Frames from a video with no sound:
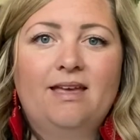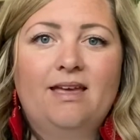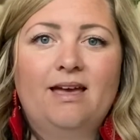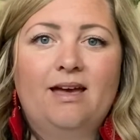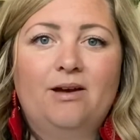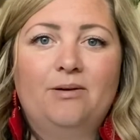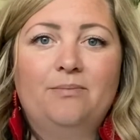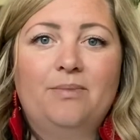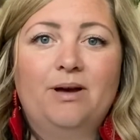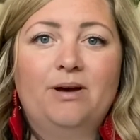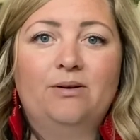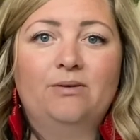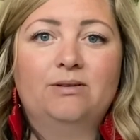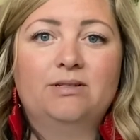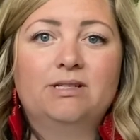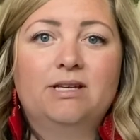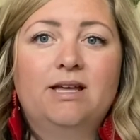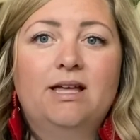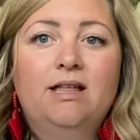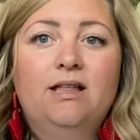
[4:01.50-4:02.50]
How about
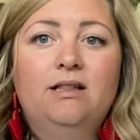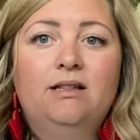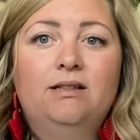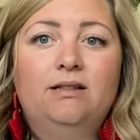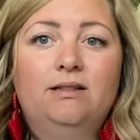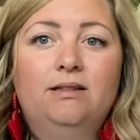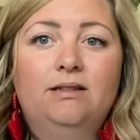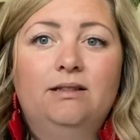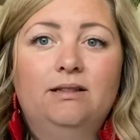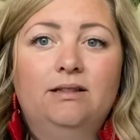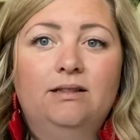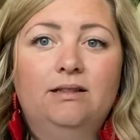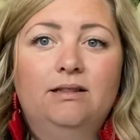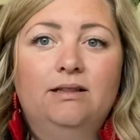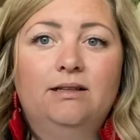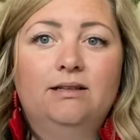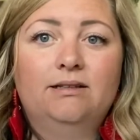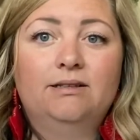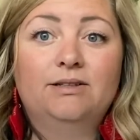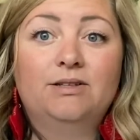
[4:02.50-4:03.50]
ul?
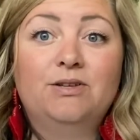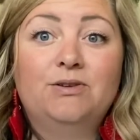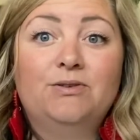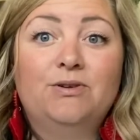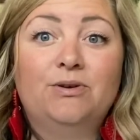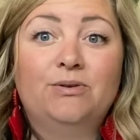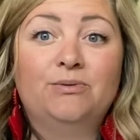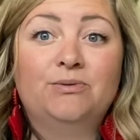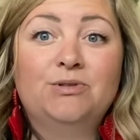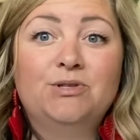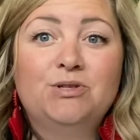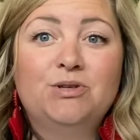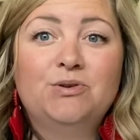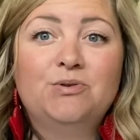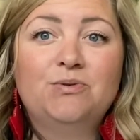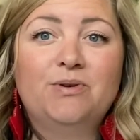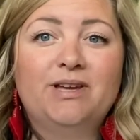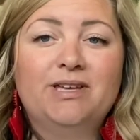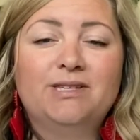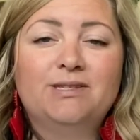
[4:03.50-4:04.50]
You know two
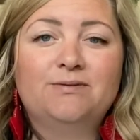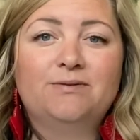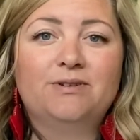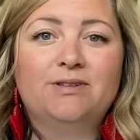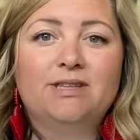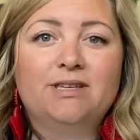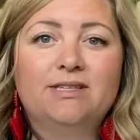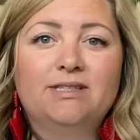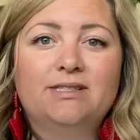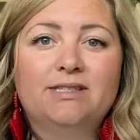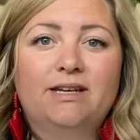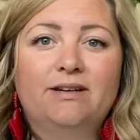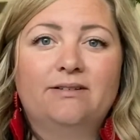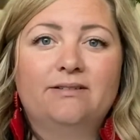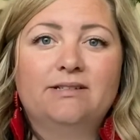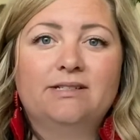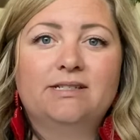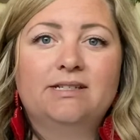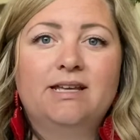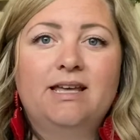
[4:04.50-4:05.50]
ways for this
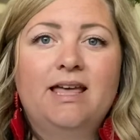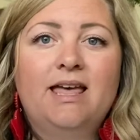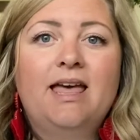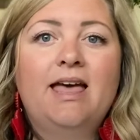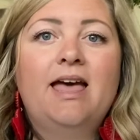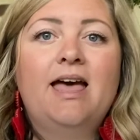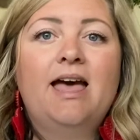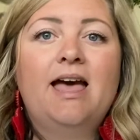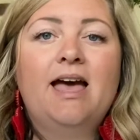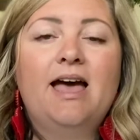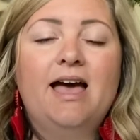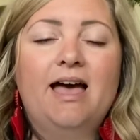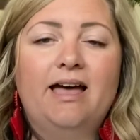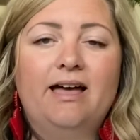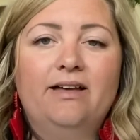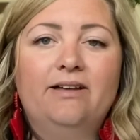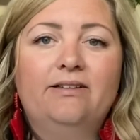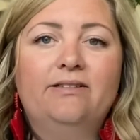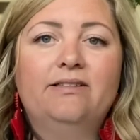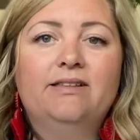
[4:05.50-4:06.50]
sound.
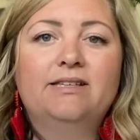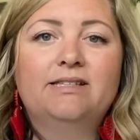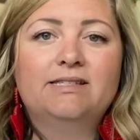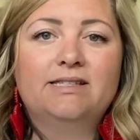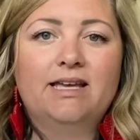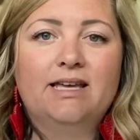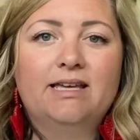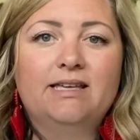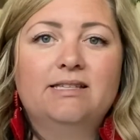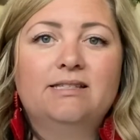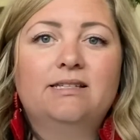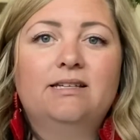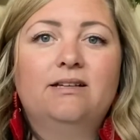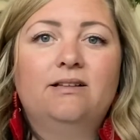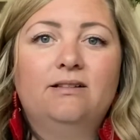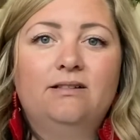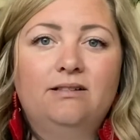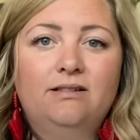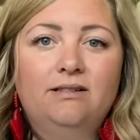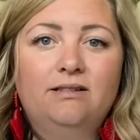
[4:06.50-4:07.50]
L says
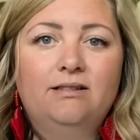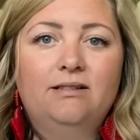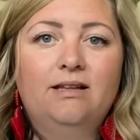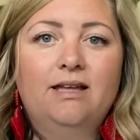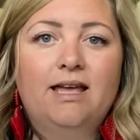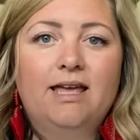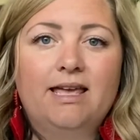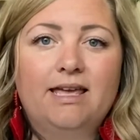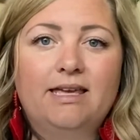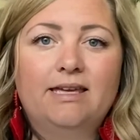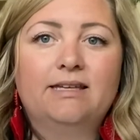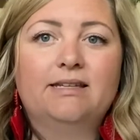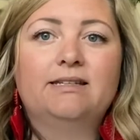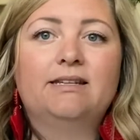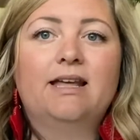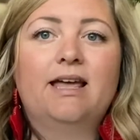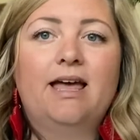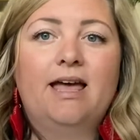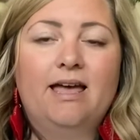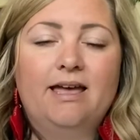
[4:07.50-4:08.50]
ul and
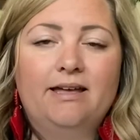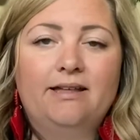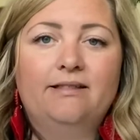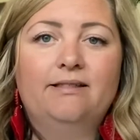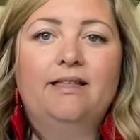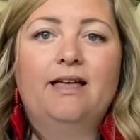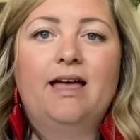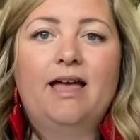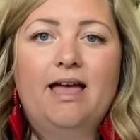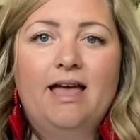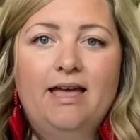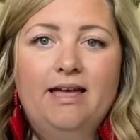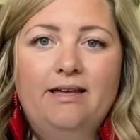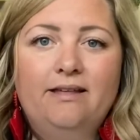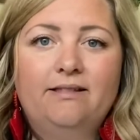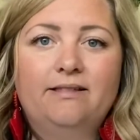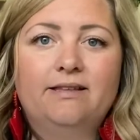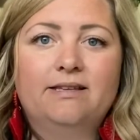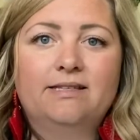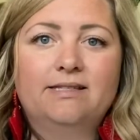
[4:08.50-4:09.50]

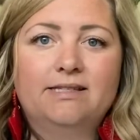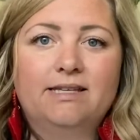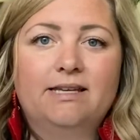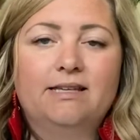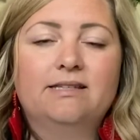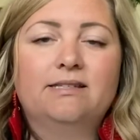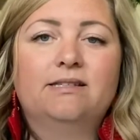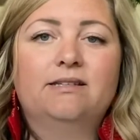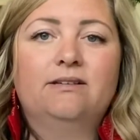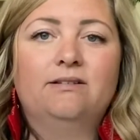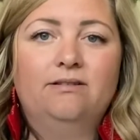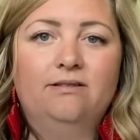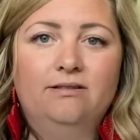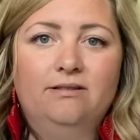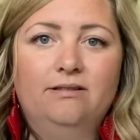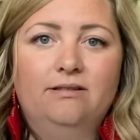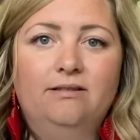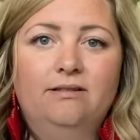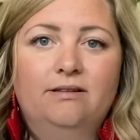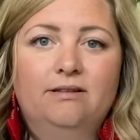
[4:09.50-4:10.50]
LL says
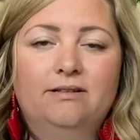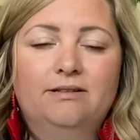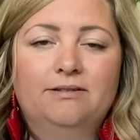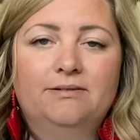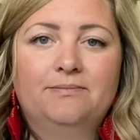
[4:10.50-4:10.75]
ul.